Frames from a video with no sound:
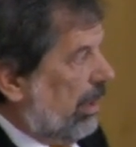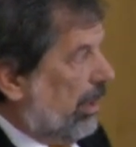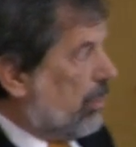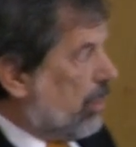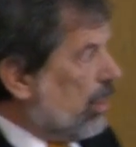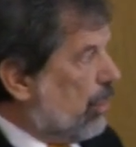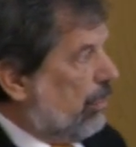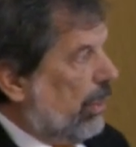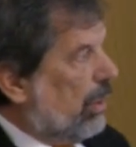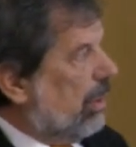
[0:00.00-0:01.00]
The
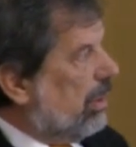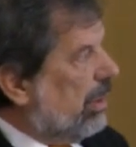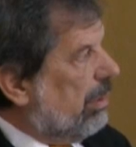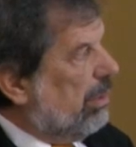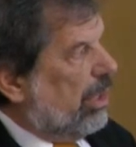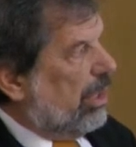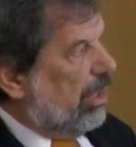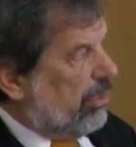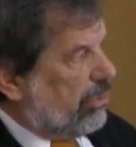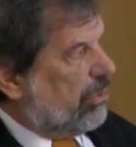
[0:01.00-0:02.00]
transfer
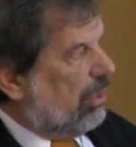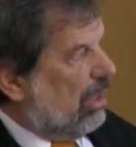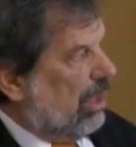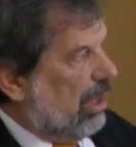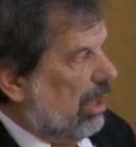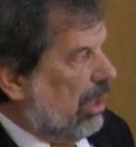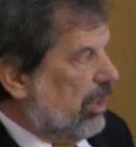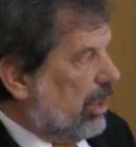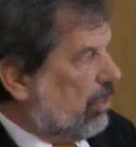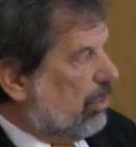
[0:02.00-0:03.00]
is,
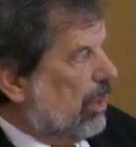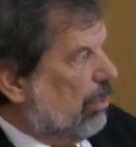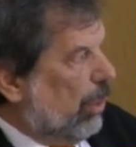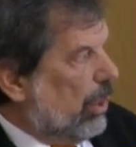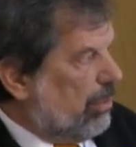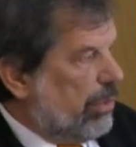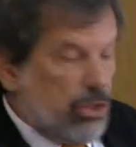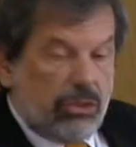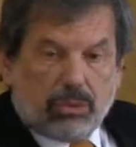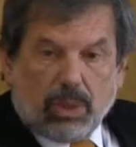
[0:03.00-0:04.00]
the word which
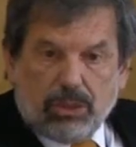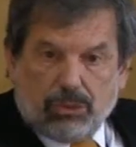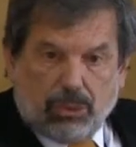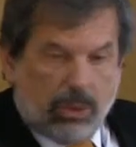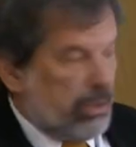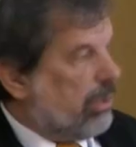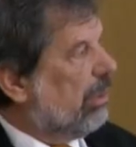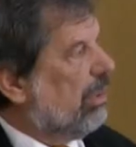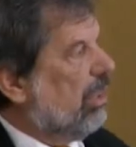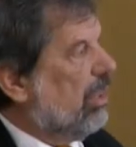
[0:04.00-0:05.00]
is transferred
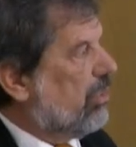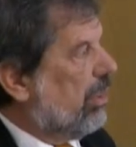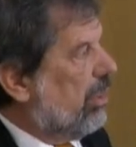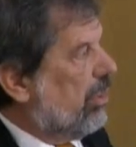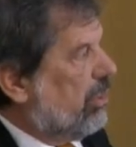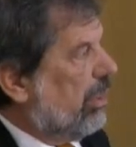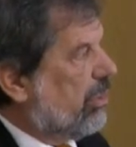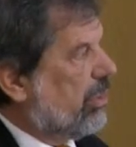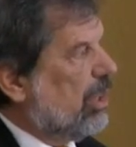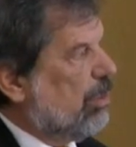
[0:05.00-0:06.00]
is
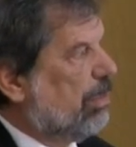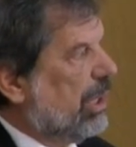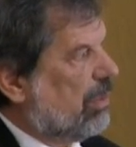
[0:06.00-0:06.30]
16-bit